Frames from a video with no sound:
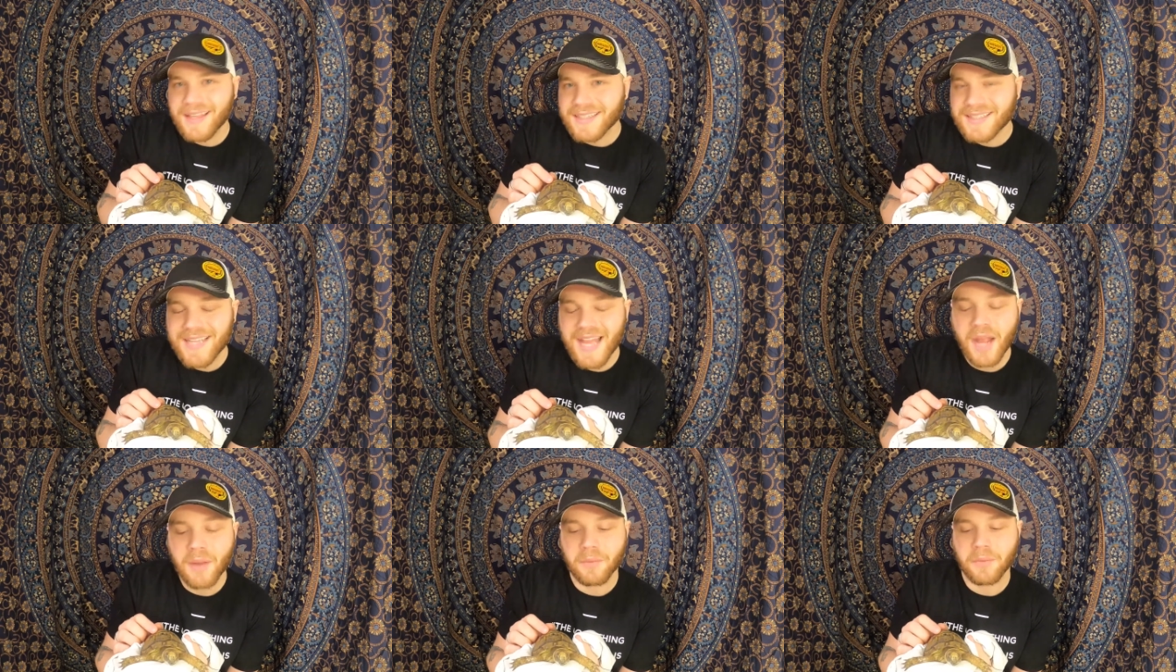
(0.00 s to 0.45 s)

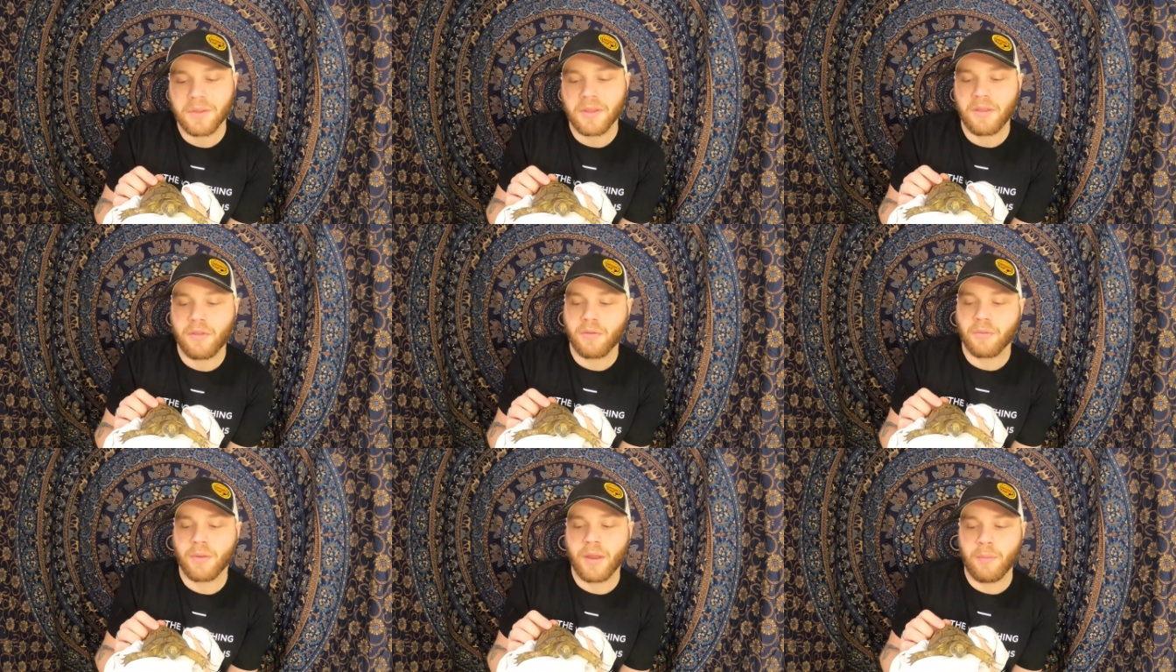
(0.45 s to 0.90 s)
not
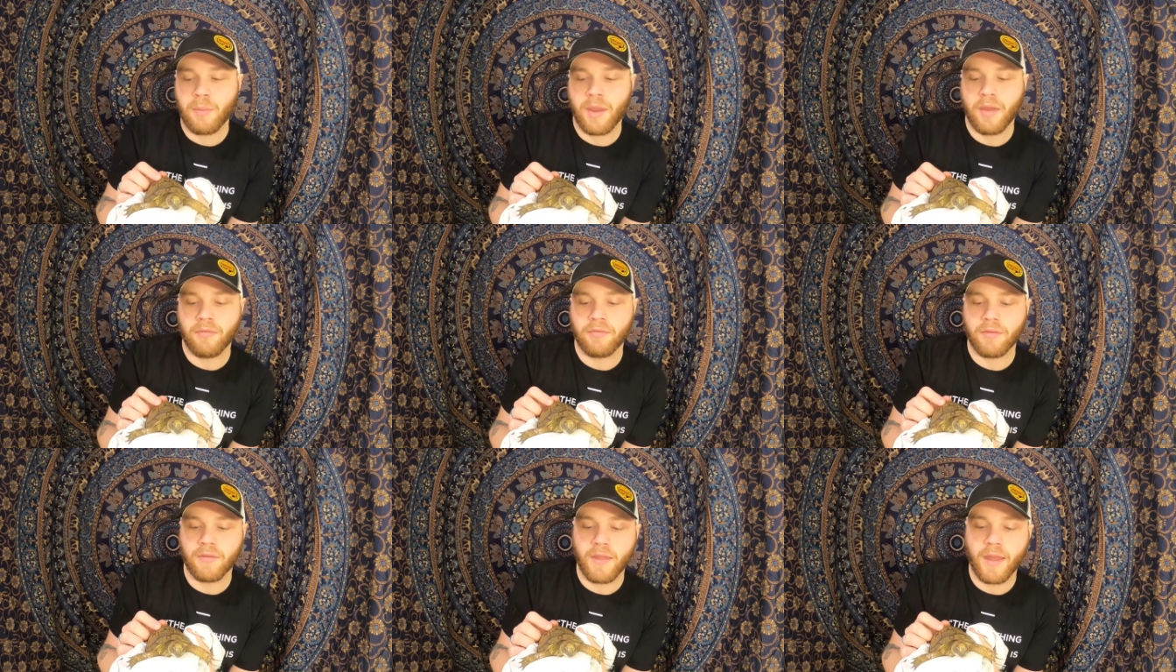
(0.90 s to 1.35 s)
really the right
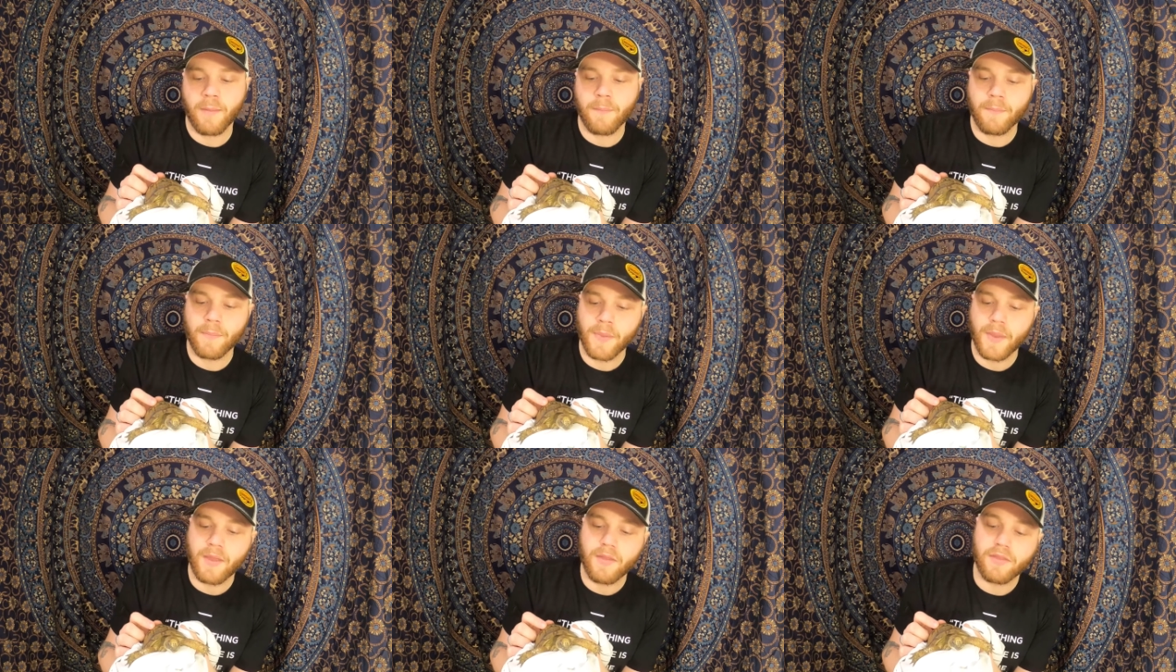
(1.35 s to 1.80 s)
pet for
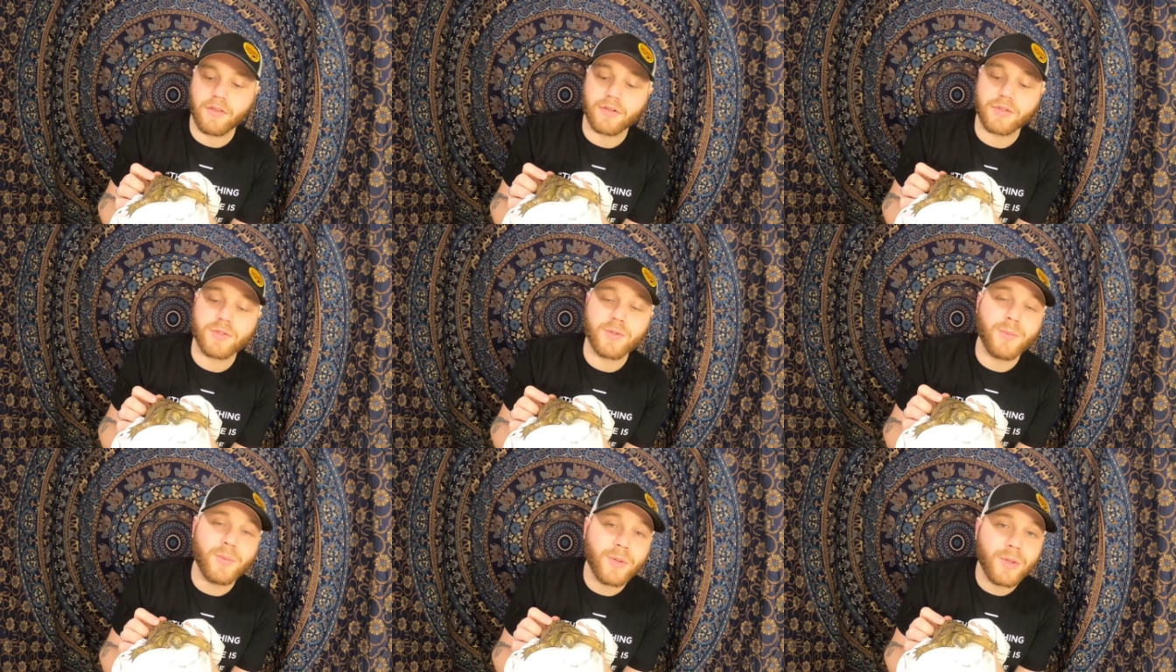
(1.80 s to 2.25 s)
them. They're
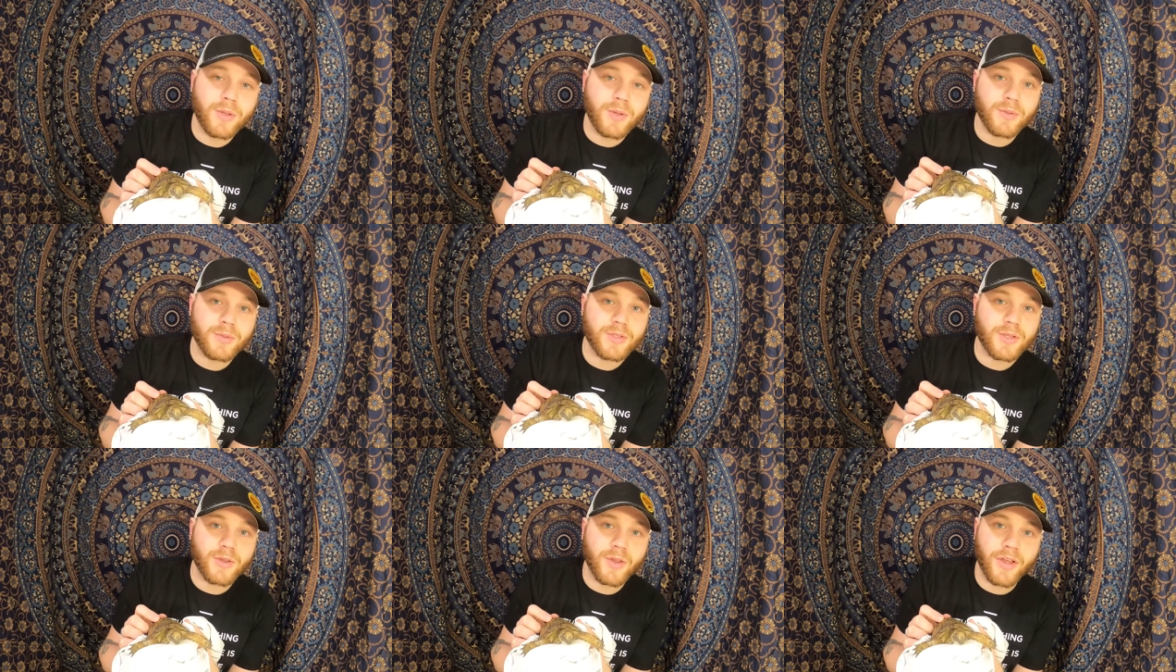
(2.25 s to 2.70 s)
super
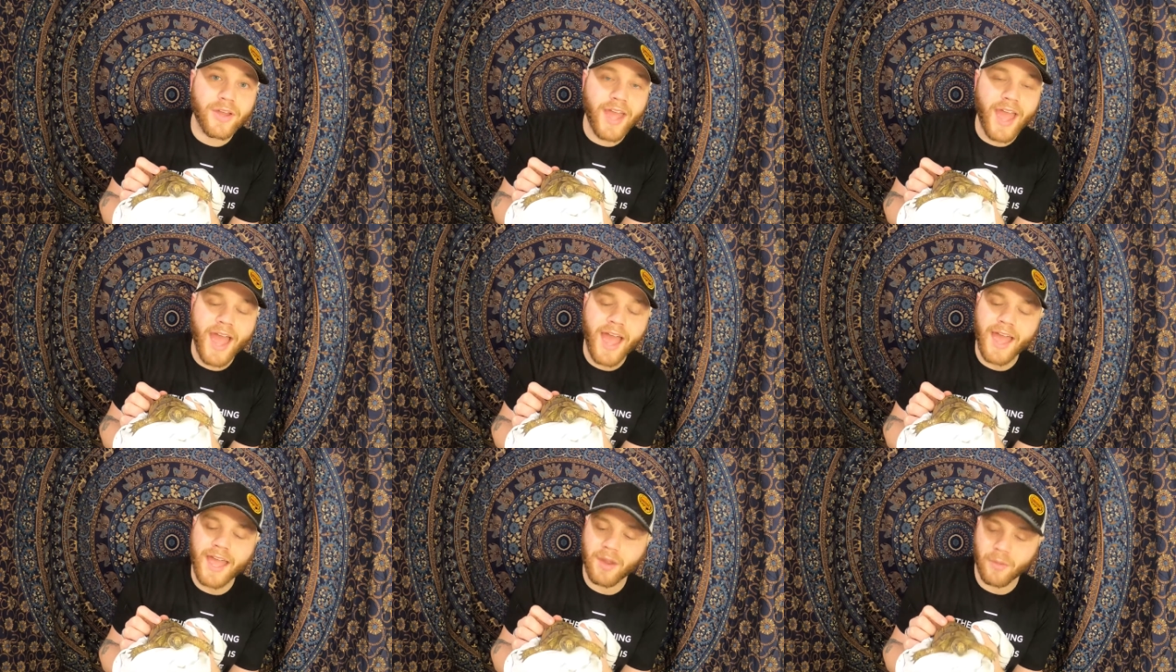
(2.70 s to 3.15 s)
cute to look
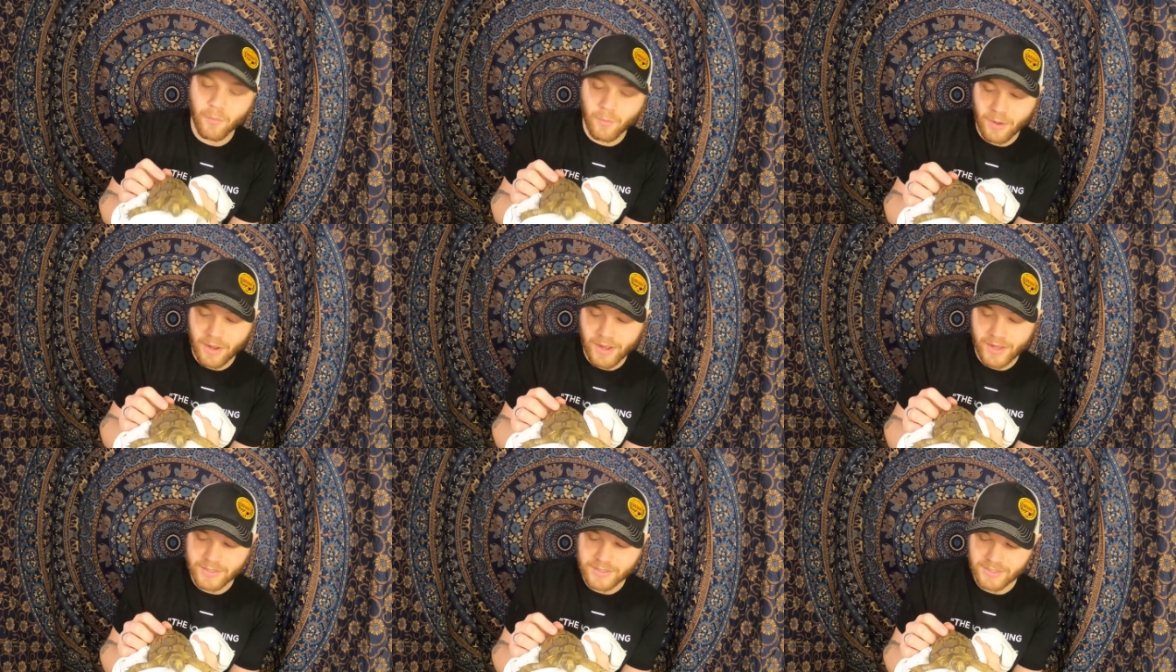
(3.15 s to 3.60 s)
at and
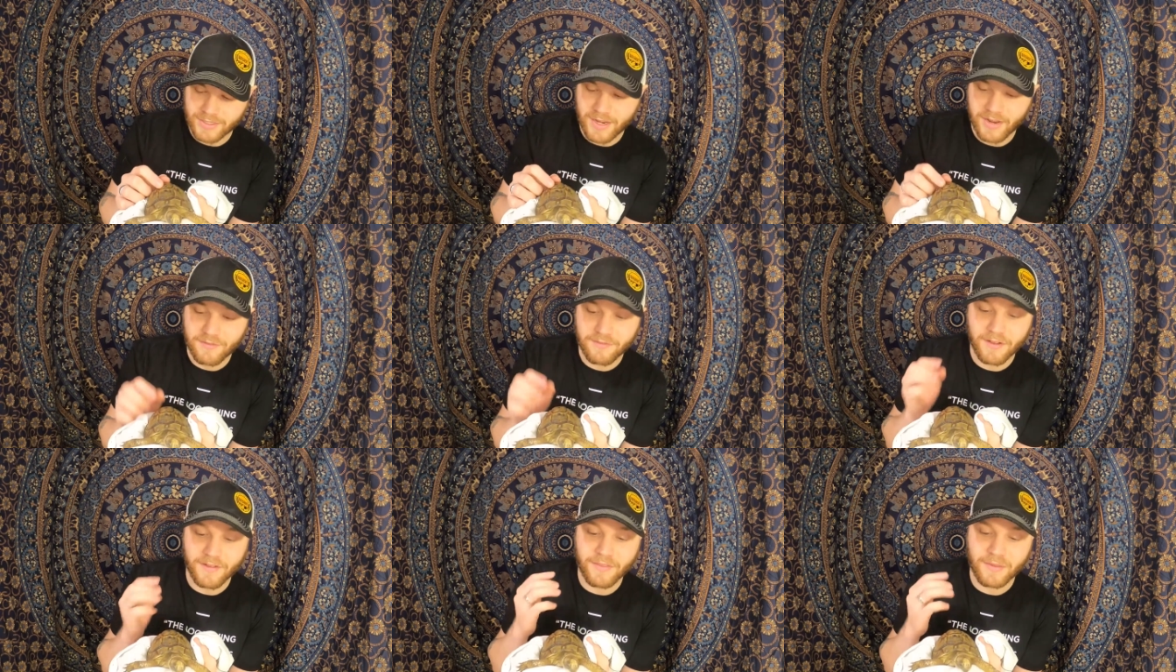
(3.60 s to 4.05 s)
watch, and
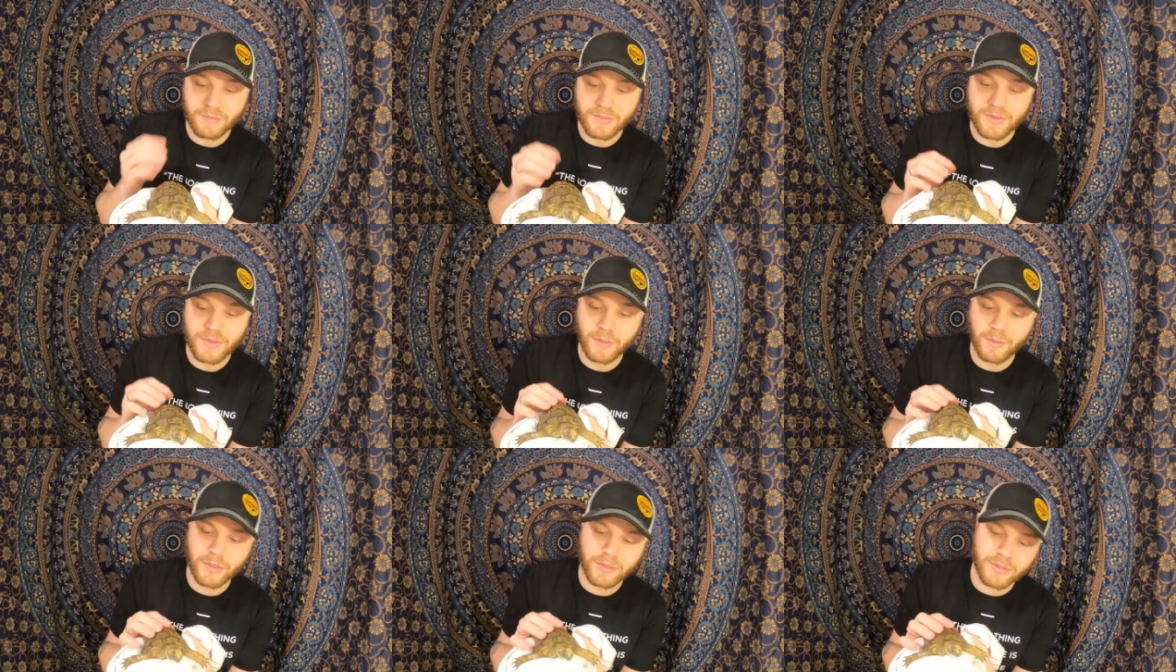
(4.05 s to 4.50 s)
I find them
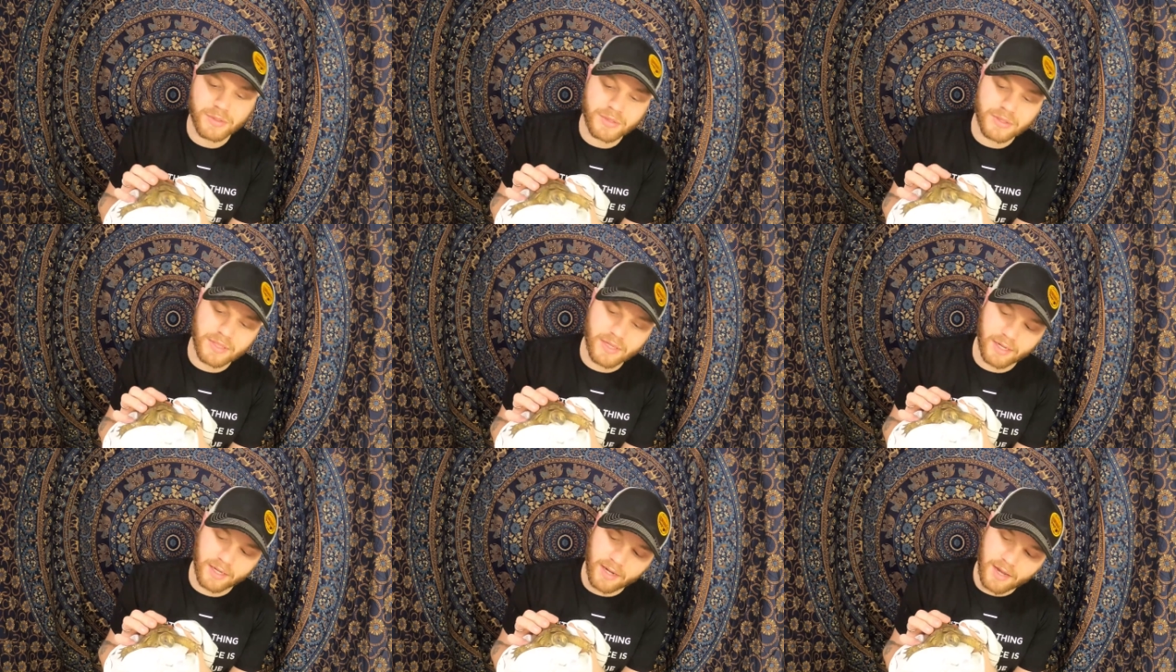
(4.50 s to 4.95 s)
so
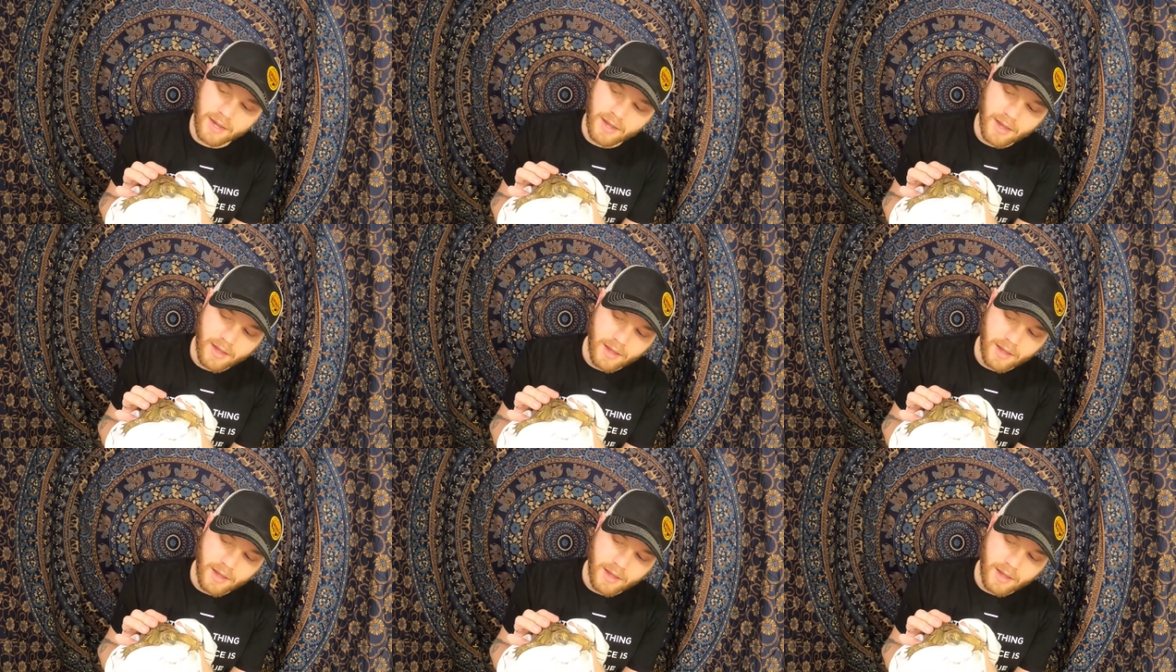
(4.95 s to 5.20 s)
interesting.